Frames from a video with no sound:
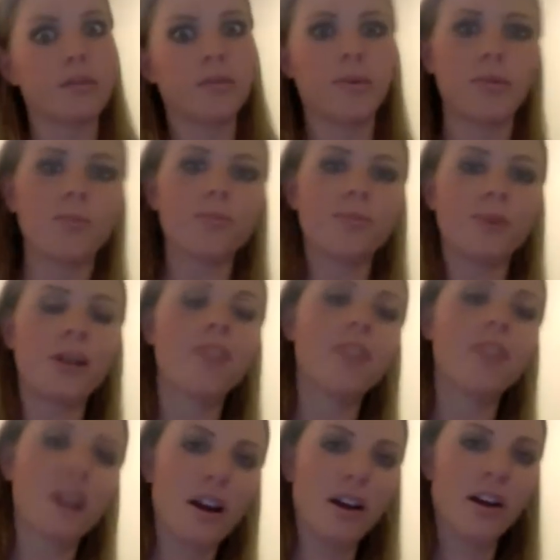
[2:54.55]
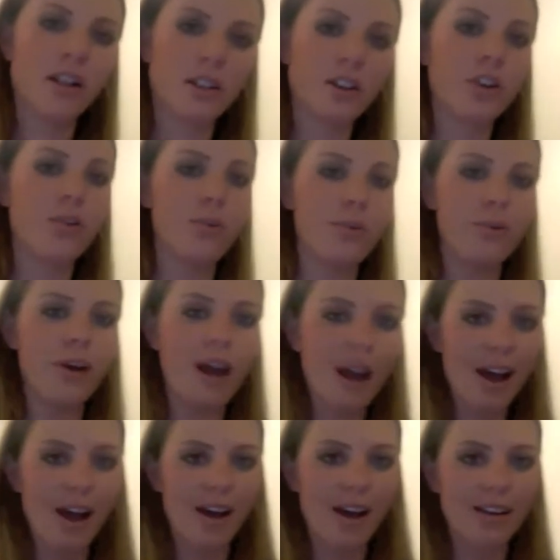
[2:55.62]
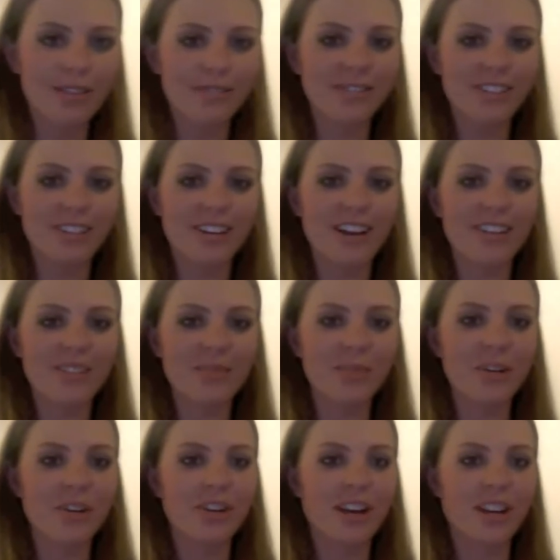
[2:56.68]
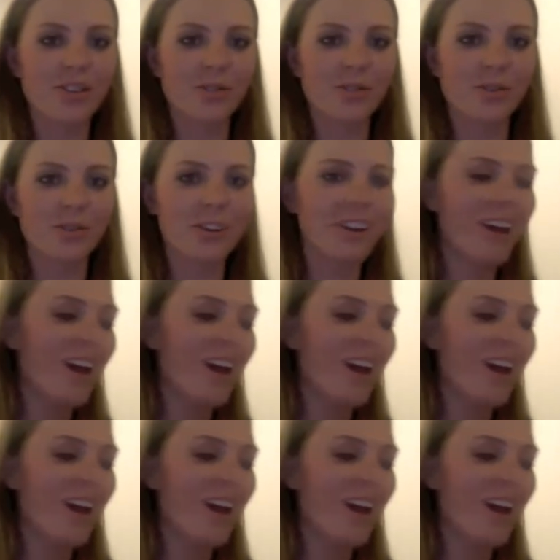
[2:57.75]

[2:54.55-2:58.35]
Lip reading: or whatever hair color you have. It doesn't have to be your natural one.